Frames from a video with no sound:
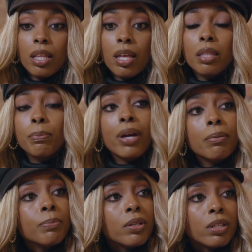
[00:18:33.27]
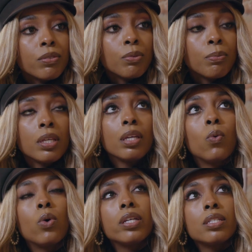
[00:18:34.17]
And the priming period for me
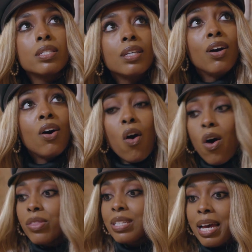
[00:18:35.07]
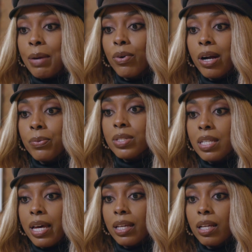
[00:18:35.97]
was all the time where I was
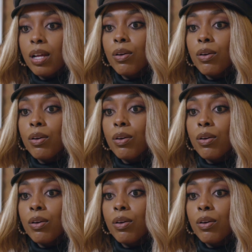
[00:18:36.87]
like